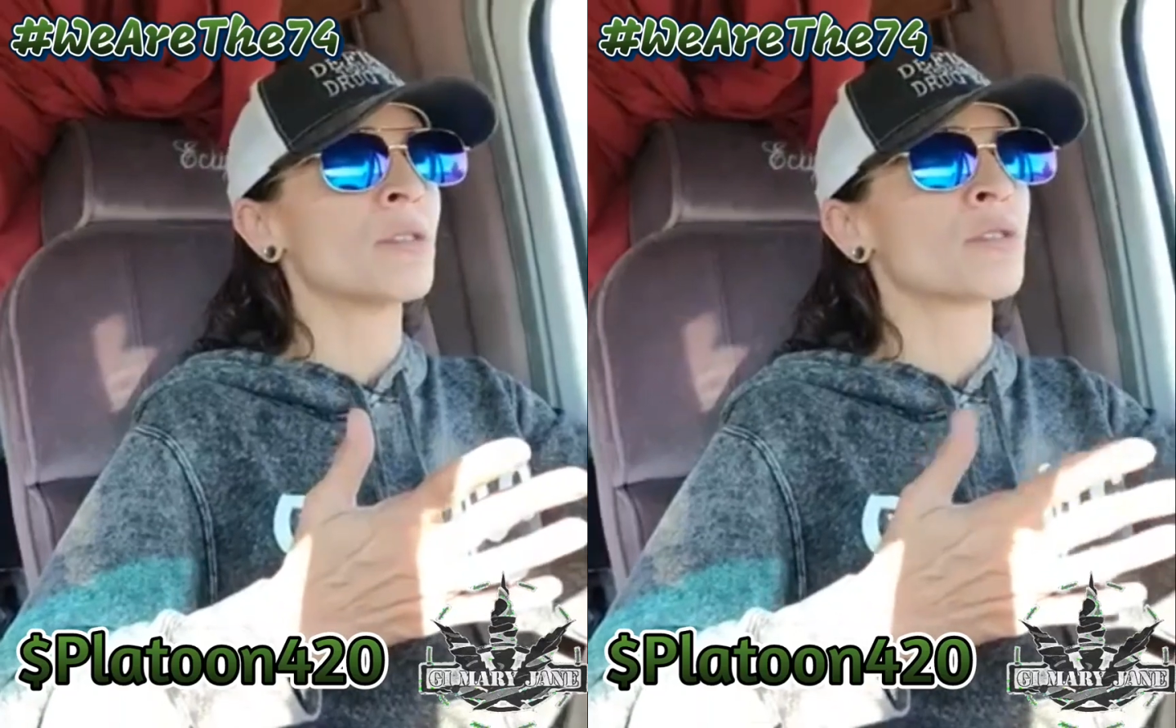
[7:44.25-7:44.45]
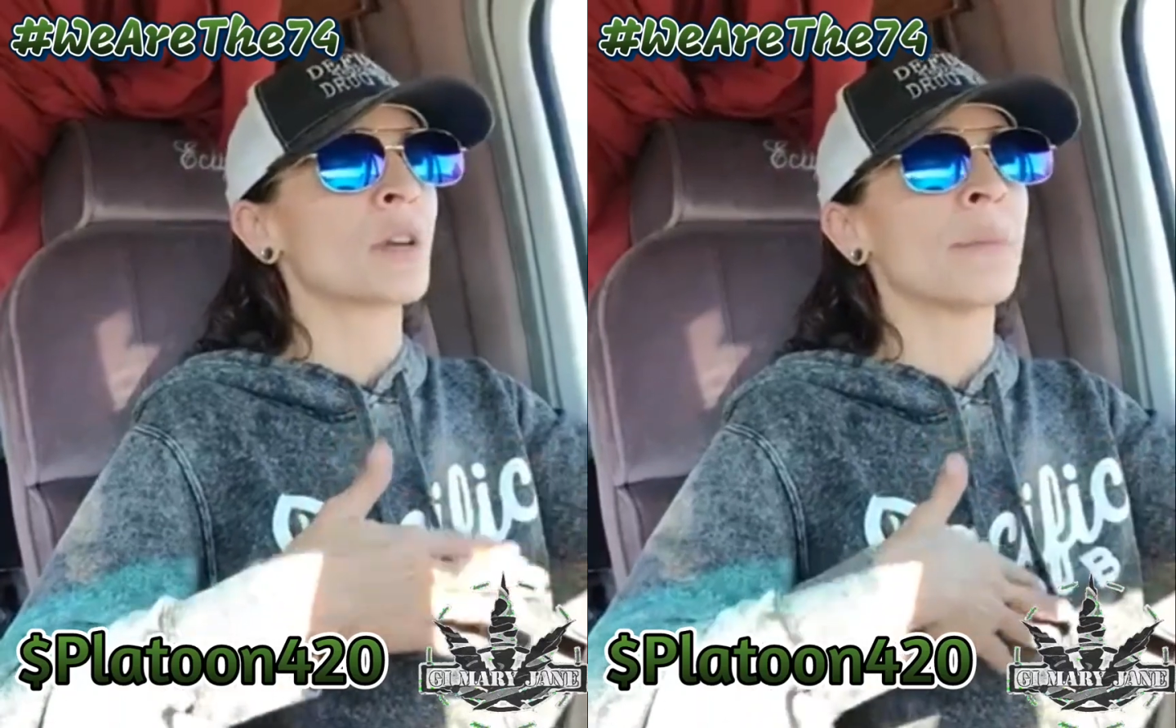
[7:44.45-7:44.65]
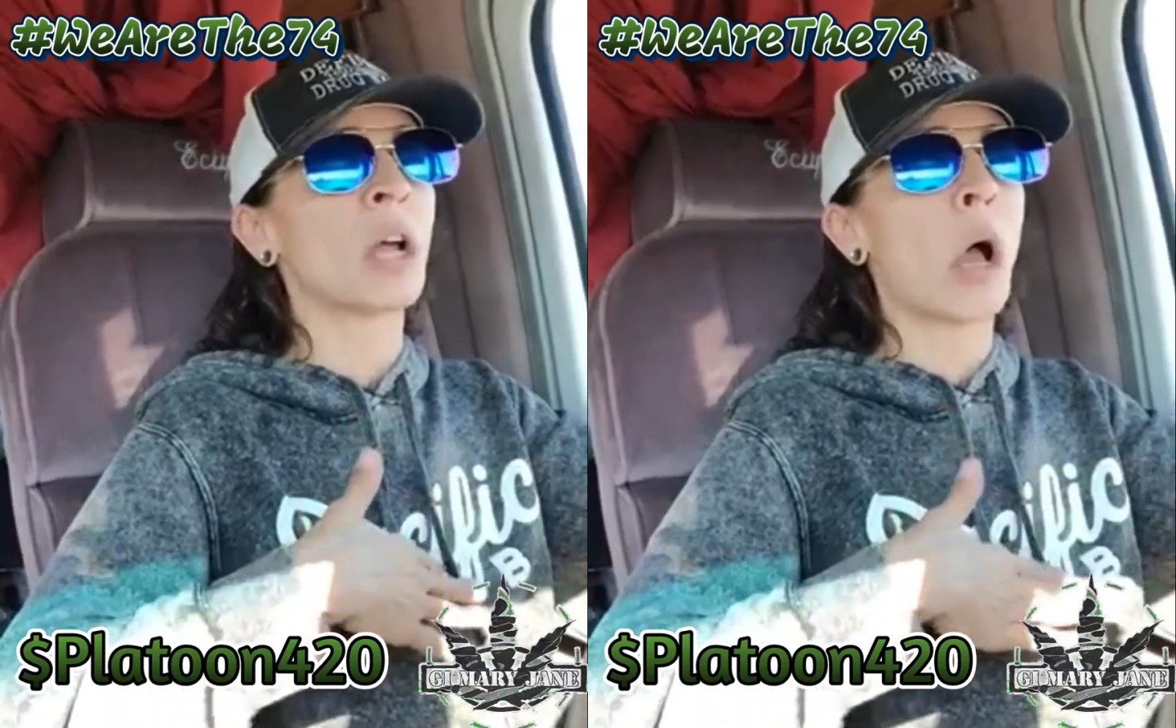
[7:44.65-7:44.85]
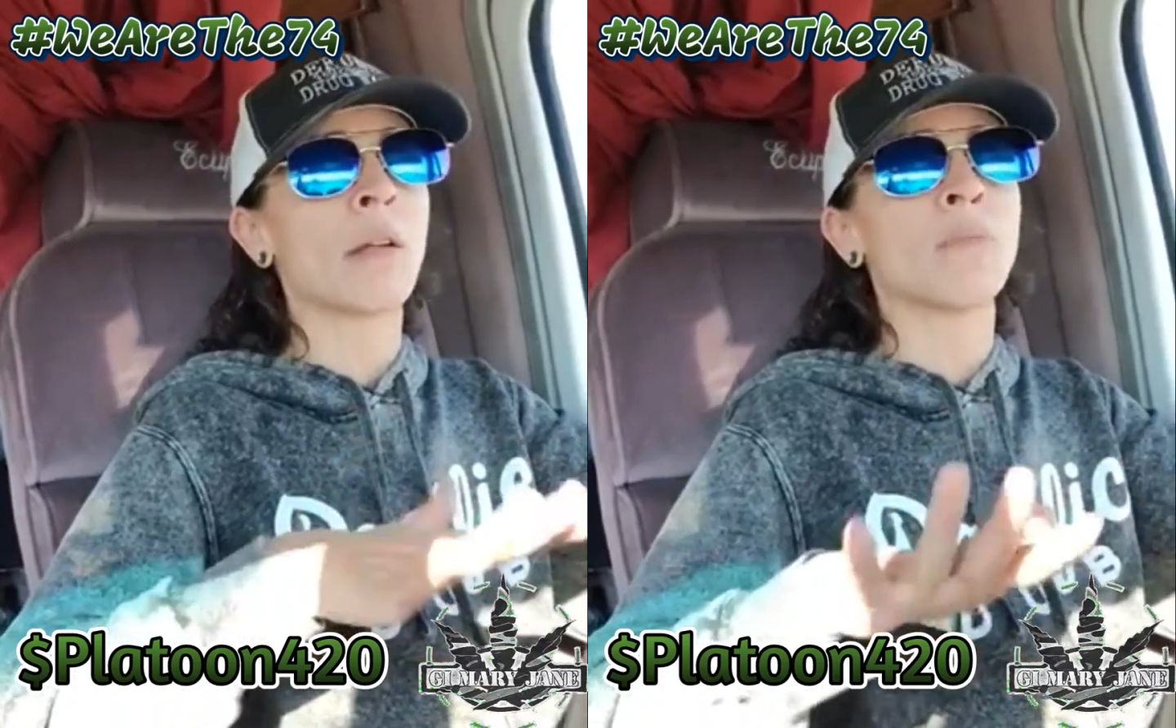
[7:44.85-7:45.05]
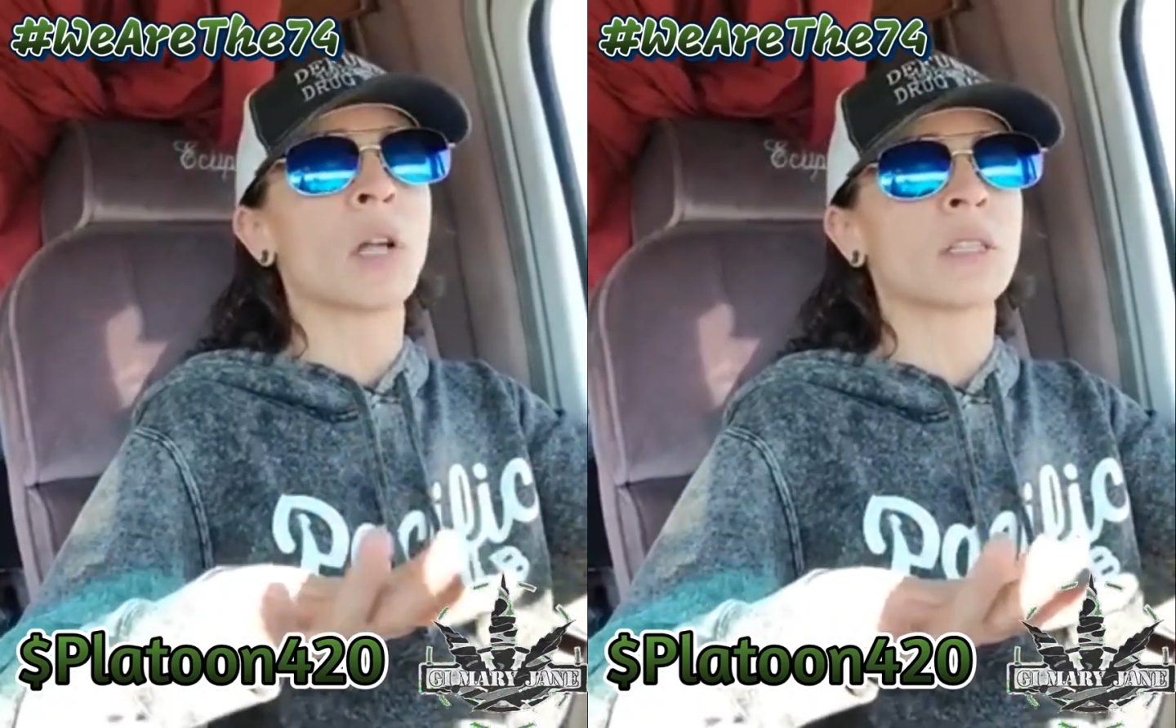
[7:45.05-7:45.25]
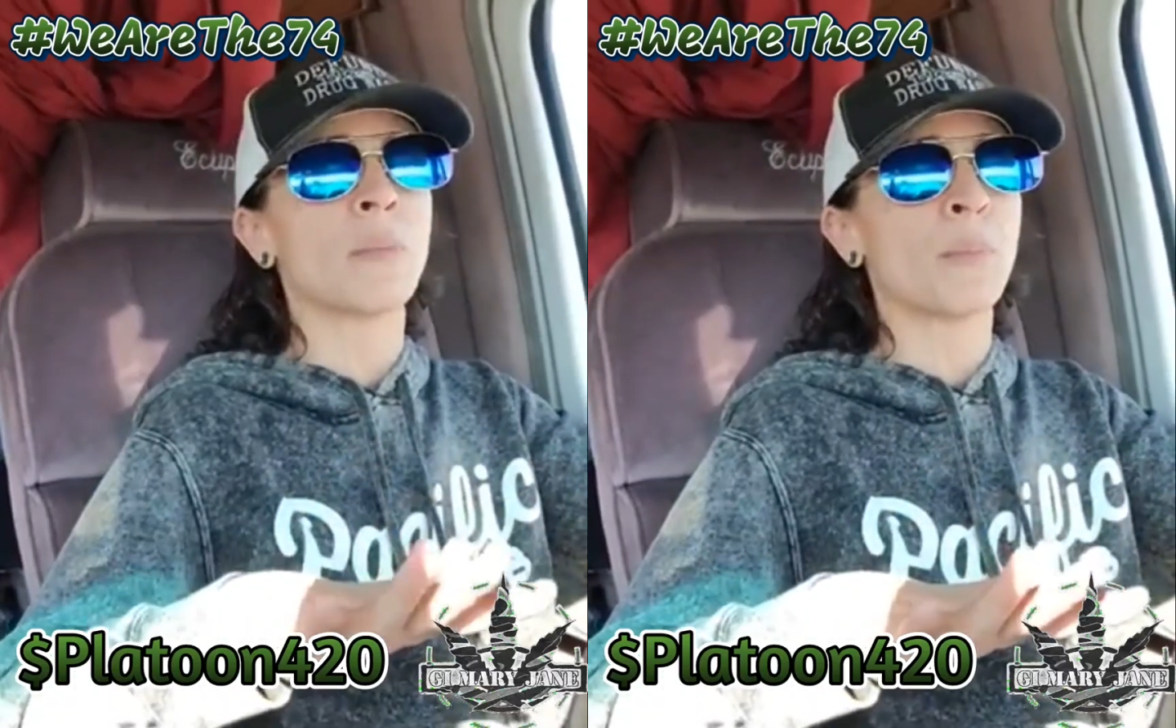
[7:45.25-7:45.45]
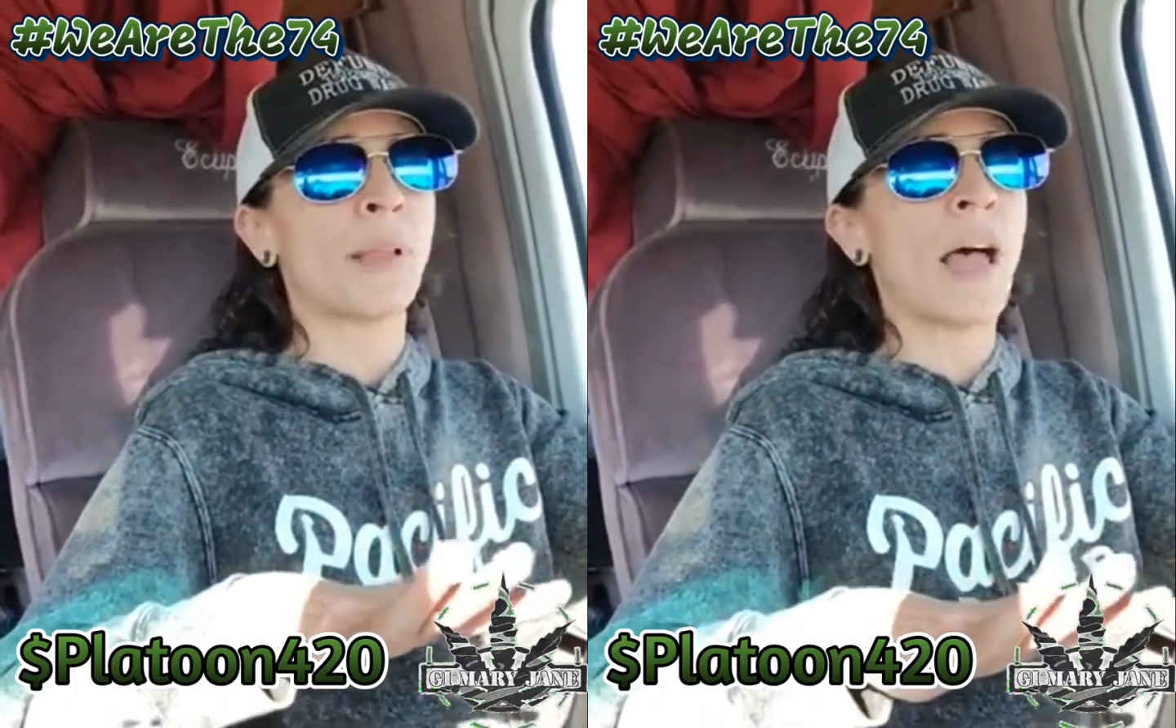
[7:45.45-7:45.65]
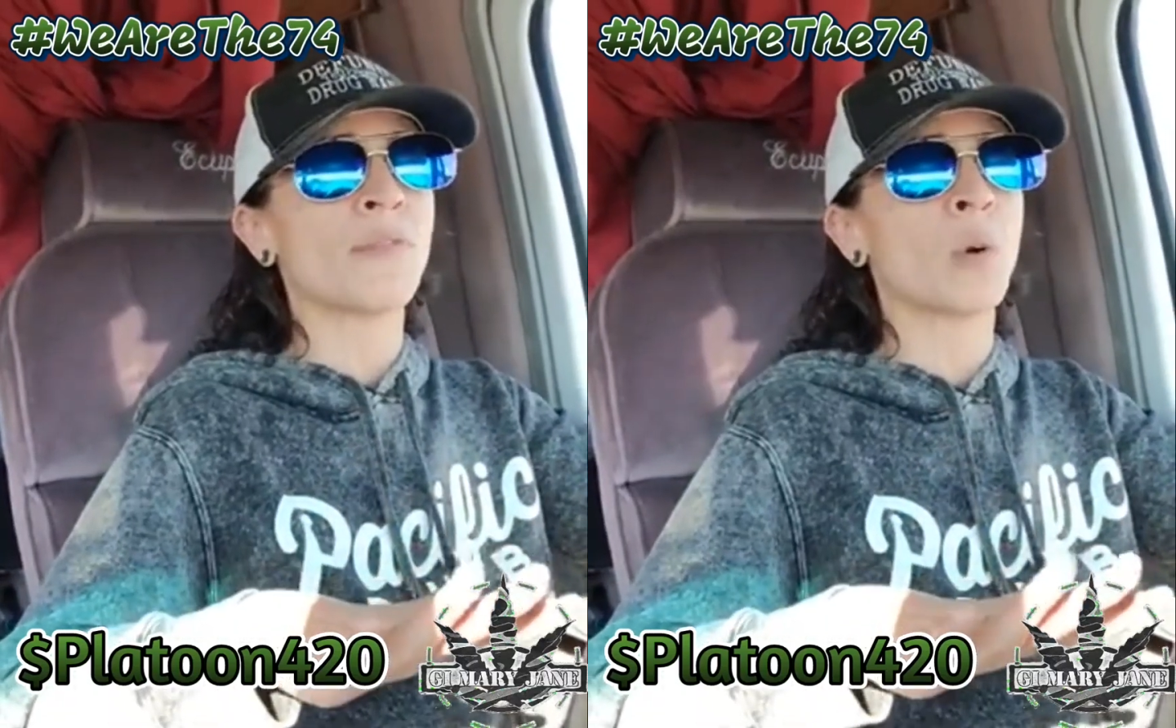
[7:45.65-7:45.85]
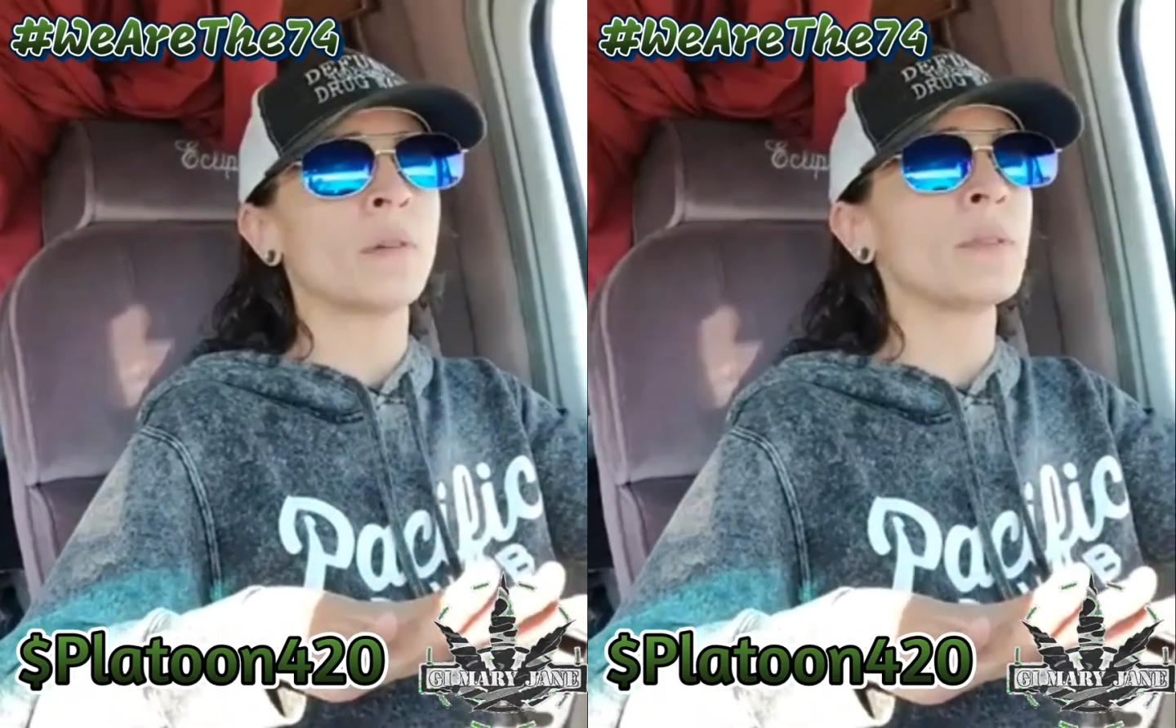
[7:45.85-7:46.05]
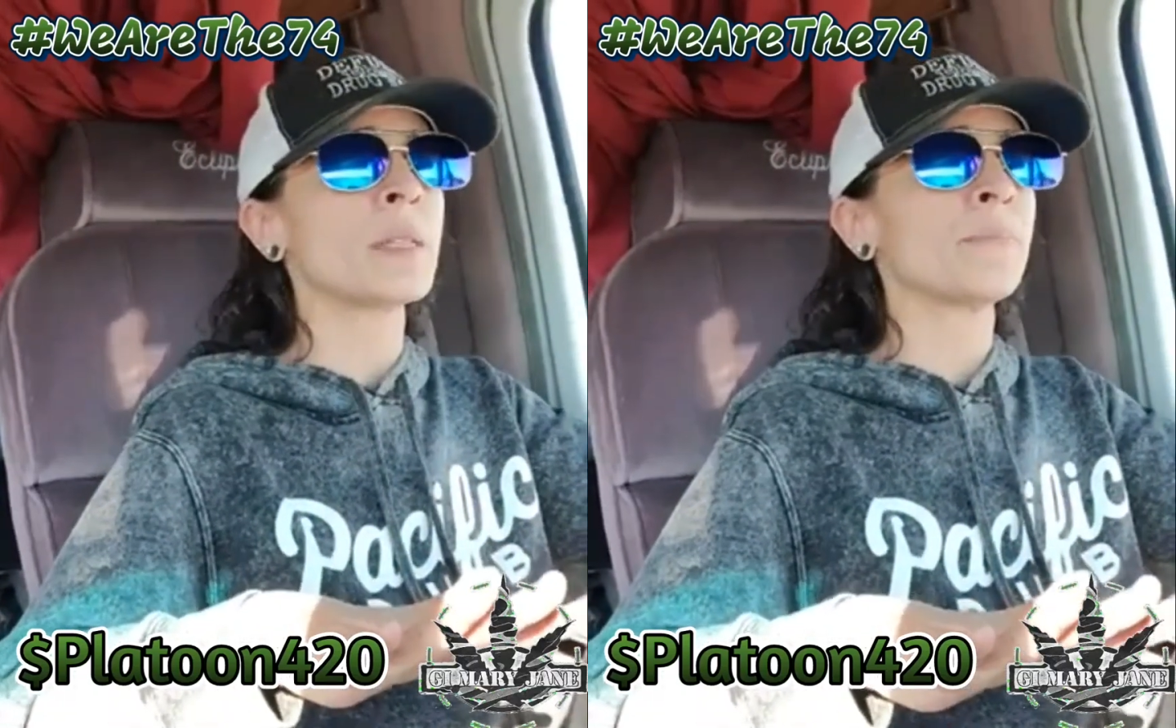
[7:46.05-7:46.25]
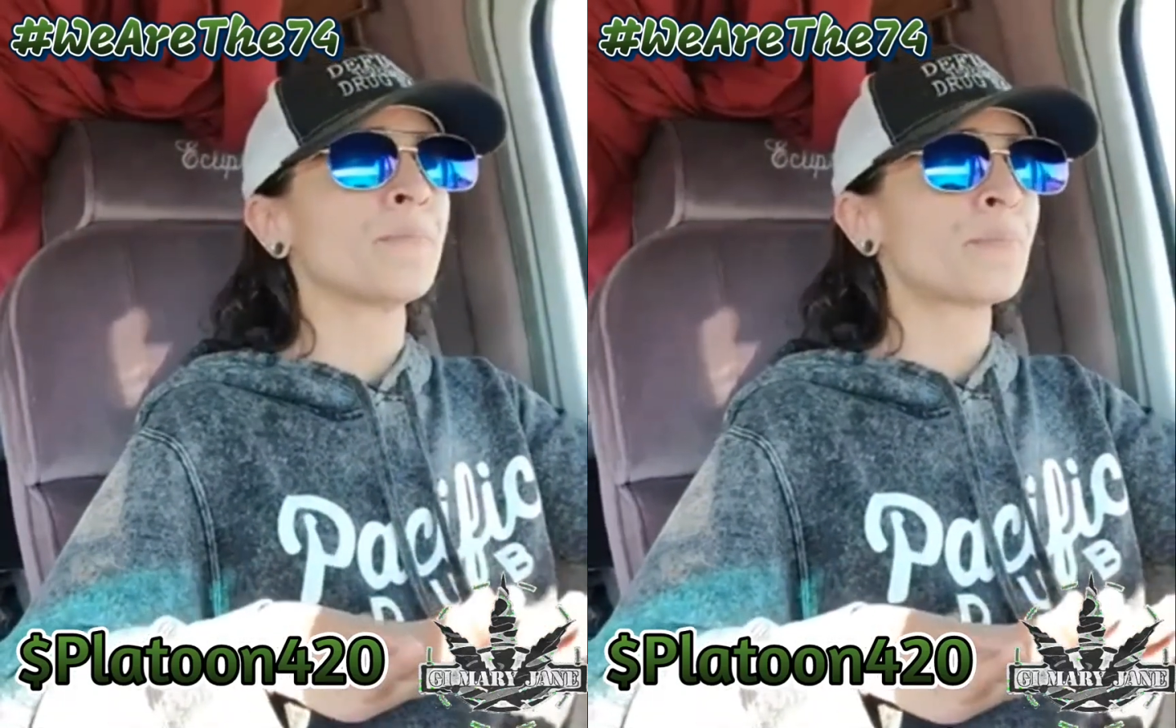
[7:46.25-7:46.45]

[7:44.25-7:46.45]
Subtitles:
streaming on multiple platforms.